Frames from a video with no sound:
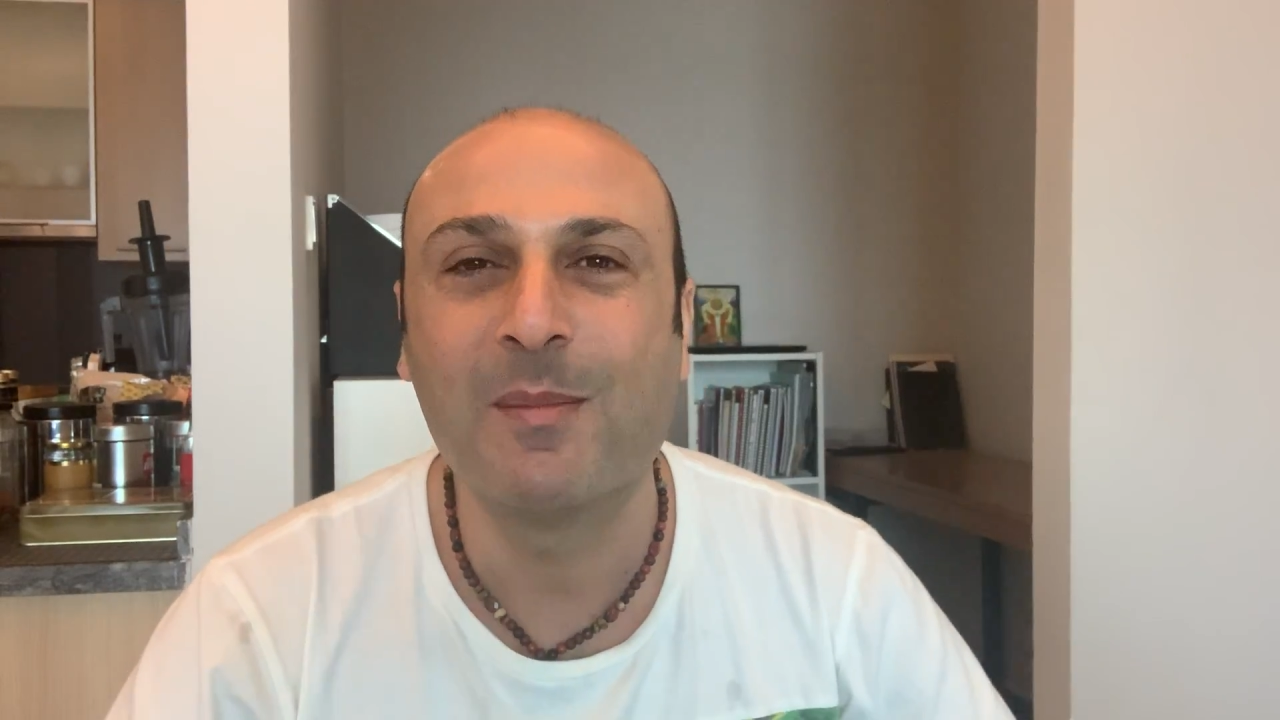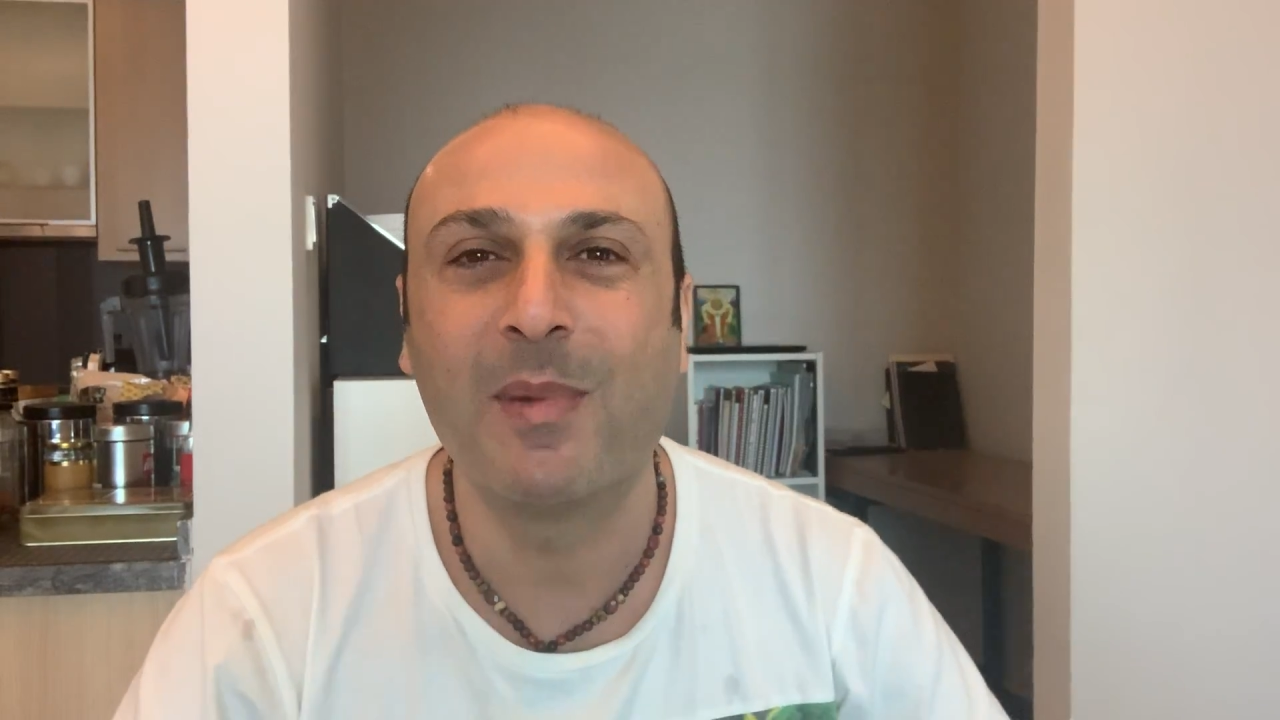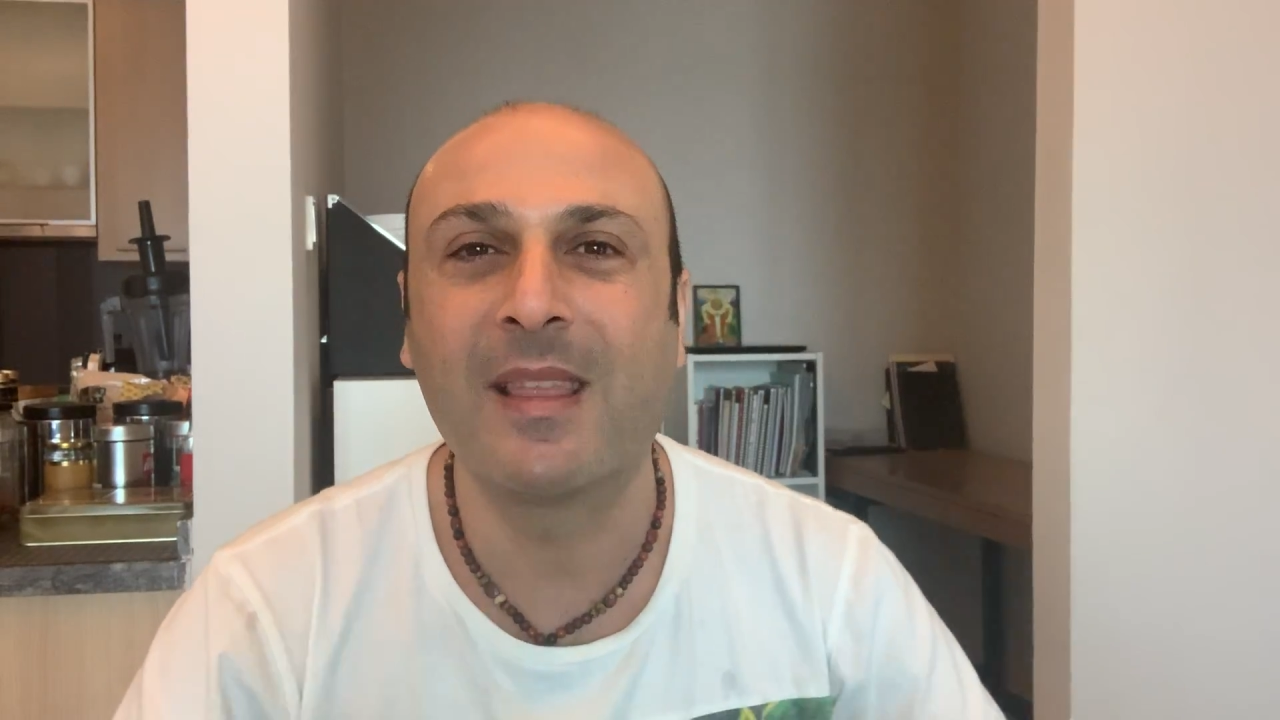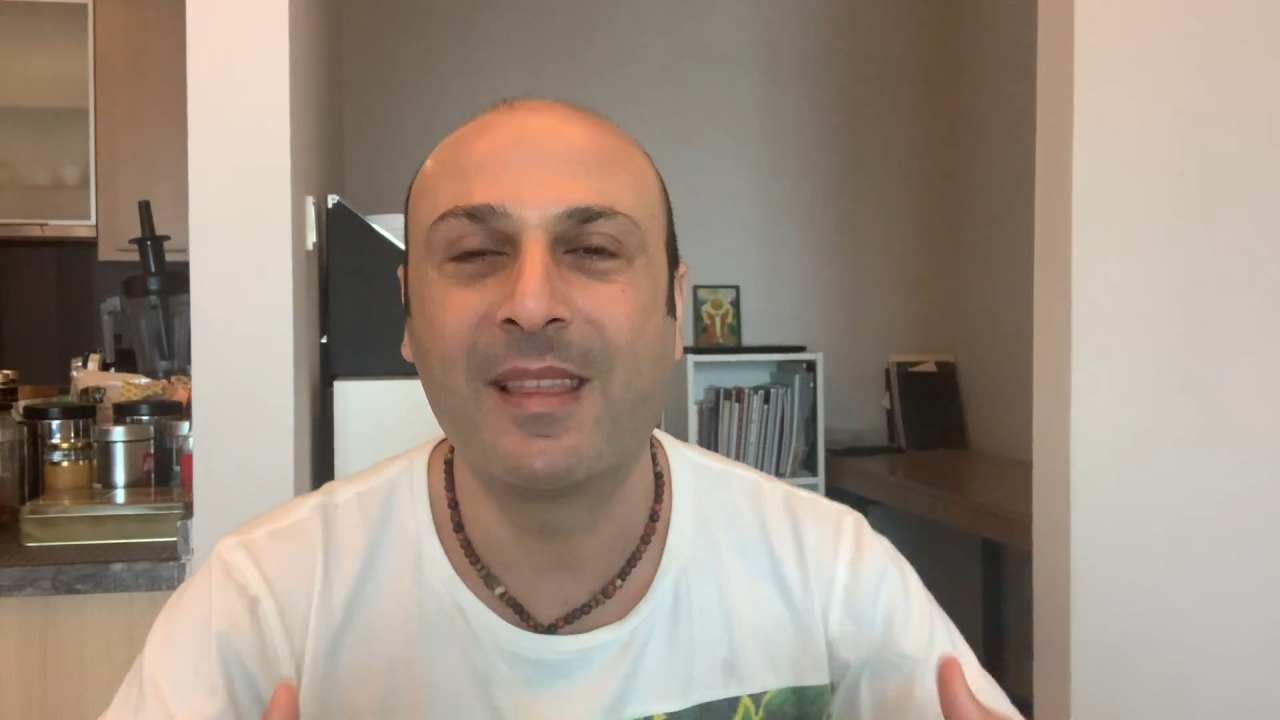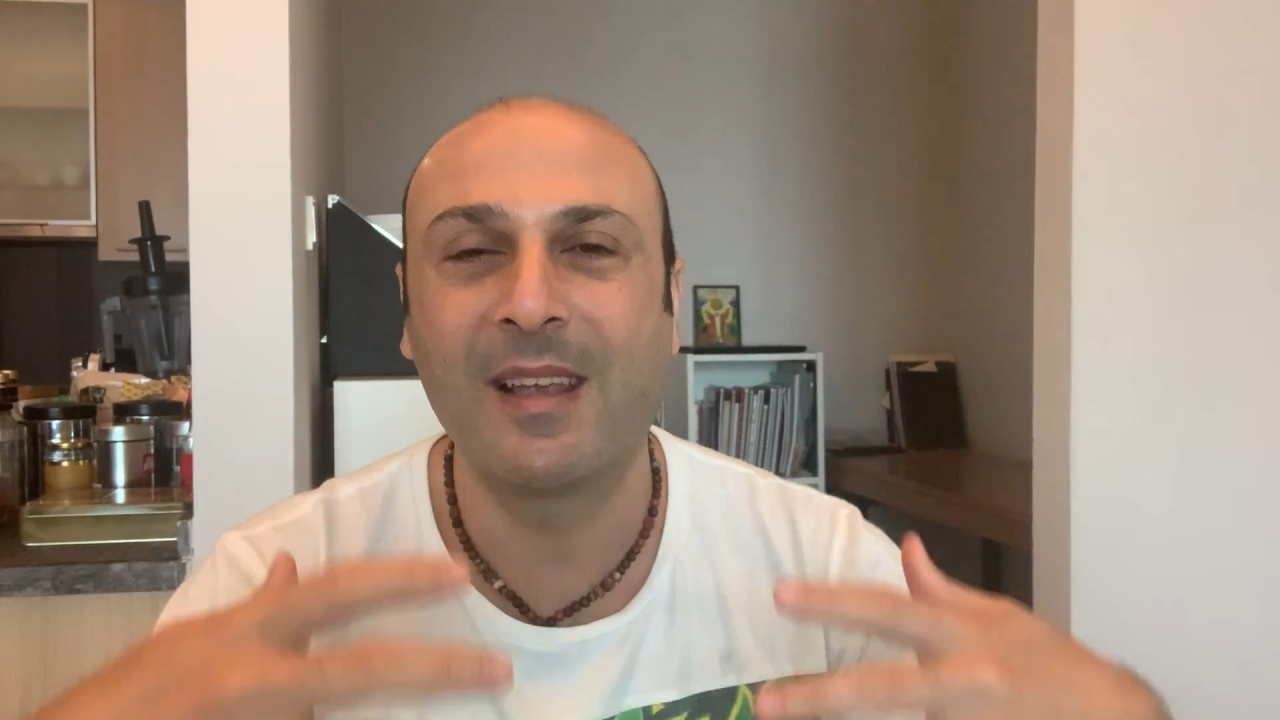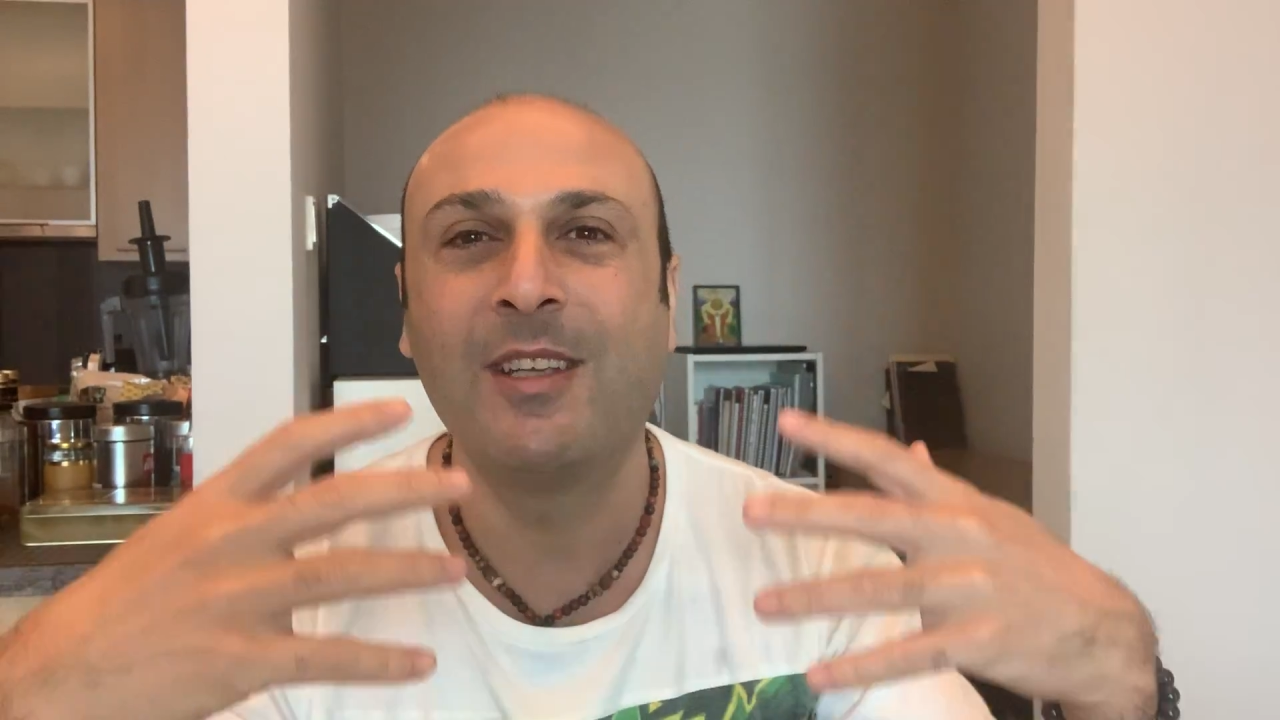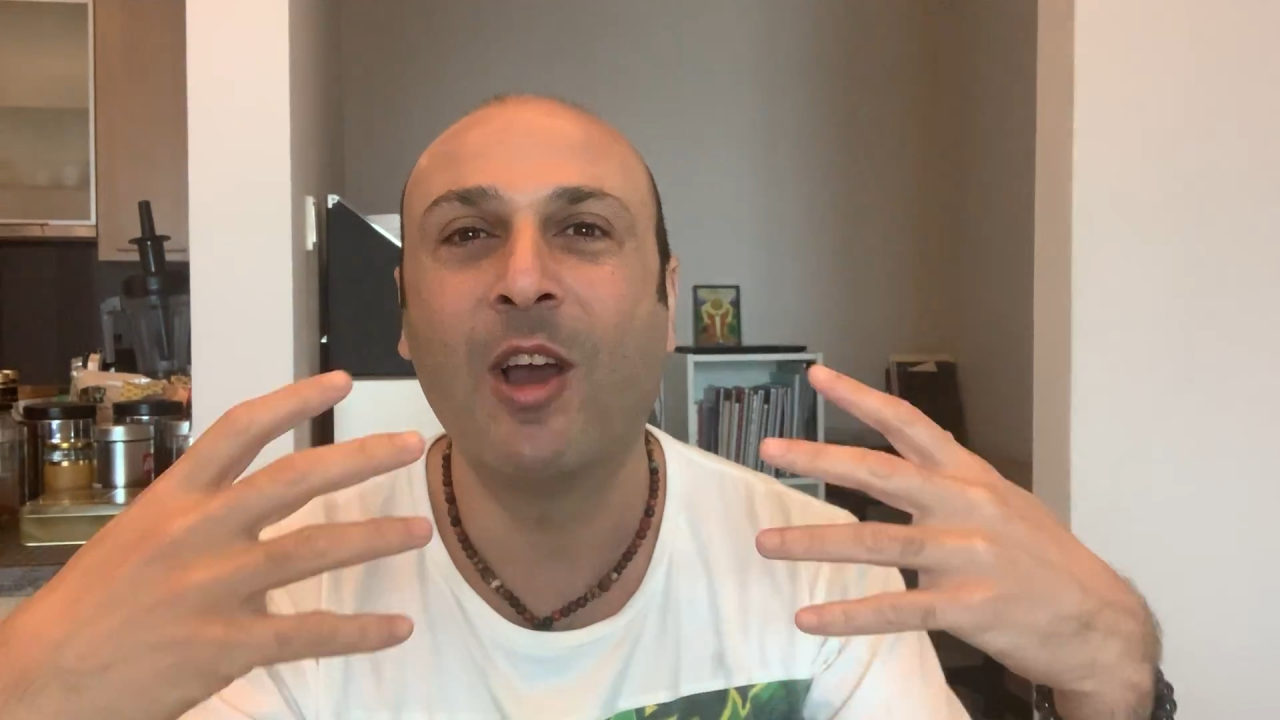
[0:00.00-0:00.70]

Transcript: but you